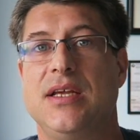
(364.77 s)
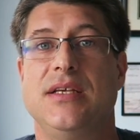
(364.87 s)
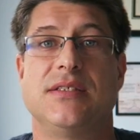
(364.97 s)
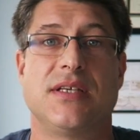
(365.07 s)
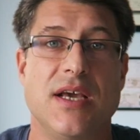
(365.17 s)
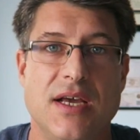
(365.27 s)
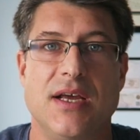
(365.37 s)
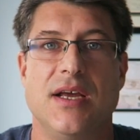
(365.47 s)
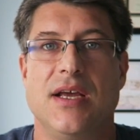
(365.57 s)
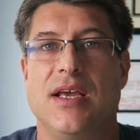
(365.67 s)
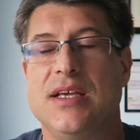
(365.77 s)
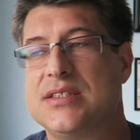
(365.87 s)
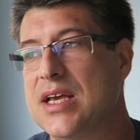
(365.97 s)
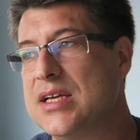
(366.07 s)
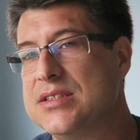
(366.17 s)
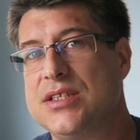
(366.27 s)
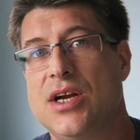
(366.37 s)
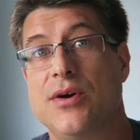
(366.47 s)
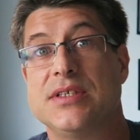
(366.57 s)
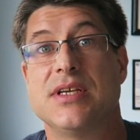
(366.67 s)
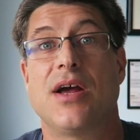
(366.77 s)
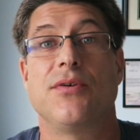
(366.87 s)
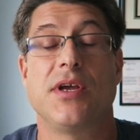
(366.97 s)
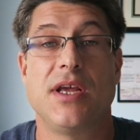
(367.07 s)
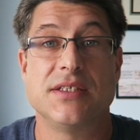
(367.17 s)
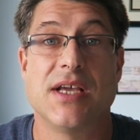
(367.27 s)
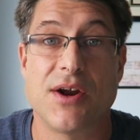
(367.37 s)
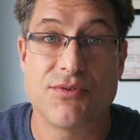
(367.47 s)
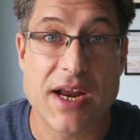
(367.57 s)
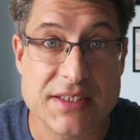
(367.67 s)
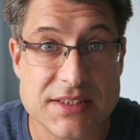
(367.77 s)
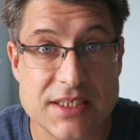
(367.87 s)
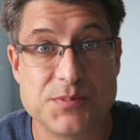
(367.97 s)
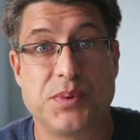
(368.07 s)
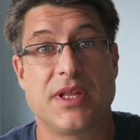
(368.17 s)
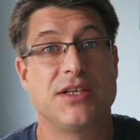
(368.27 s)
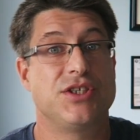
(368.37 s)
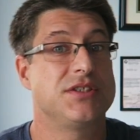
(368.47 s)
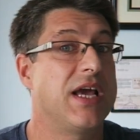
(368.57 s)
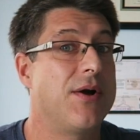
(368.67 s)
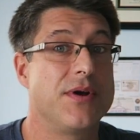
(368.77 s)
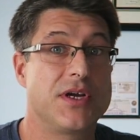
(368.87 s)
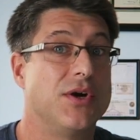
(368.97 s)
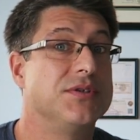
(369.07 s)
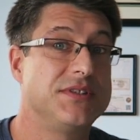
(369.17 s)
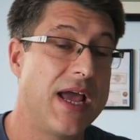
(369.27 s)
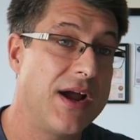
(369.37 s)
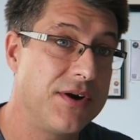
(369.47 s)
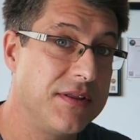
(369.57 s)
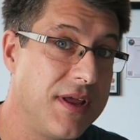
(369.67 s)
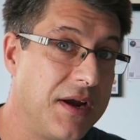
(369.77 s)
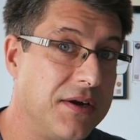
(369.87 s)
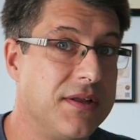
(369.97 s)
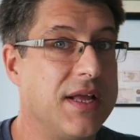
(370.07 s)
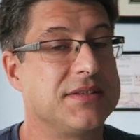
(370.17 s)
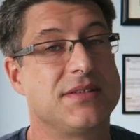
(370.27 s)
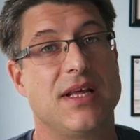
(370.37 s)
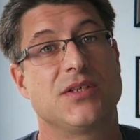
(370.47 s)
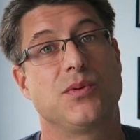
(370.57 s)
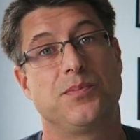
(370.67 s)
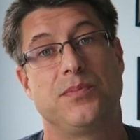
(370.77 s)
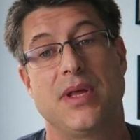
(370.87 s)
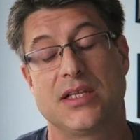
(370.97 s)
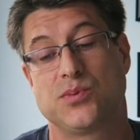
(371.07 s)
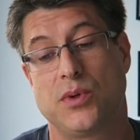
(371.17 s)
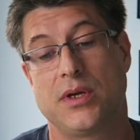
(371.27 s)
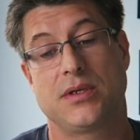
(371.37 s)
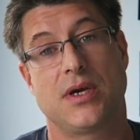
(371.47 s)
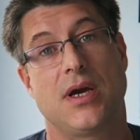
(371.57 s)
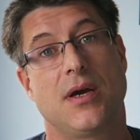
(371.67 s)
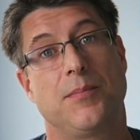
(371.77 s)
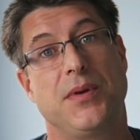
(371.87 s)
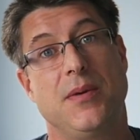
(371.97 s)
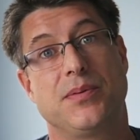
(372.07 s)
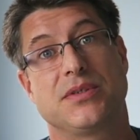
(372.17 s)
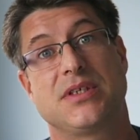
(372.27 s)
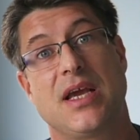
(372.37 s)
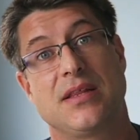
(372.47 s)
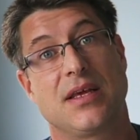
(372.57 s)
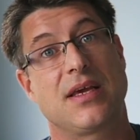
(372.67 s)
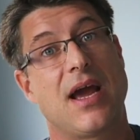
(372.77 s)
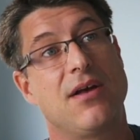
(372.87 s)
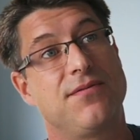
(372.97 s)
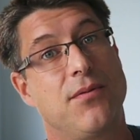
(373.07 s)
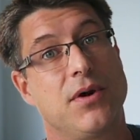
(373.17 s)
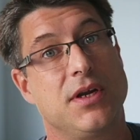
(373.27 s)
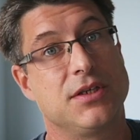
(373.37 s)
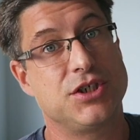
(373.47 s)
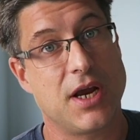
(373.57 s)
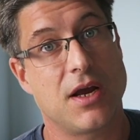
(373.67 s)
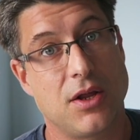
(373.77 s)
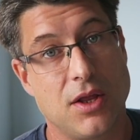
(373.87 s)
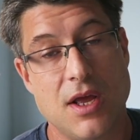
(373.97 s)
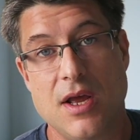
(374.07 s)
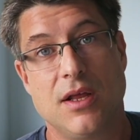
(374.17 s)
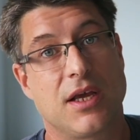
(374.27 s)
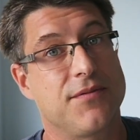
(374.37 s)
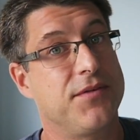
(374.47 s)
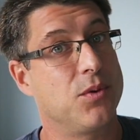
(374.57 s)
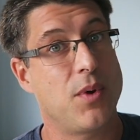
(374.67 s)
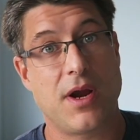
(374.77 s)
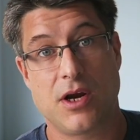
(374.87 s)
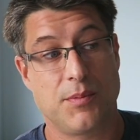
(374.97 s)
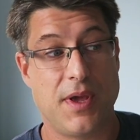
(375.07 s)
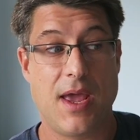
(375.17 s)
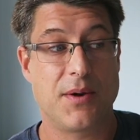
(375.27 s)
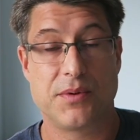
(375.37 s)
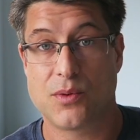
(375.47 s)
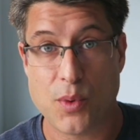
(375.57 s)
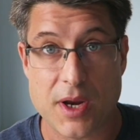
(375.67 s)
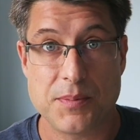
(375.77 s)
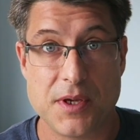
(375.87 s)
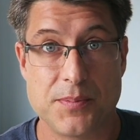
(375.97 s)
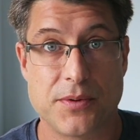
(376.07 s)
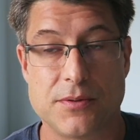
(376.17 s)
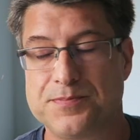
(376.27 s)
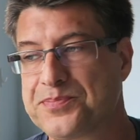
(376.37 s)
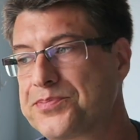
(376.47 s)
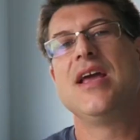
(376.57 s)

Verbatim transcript: He's he says, you know, he's not really he's not racist, but that's just how it goes down in there, and that's that's what that's what uh, people say in the California jail. Like if you're white, you're gonna be hanging with the white people.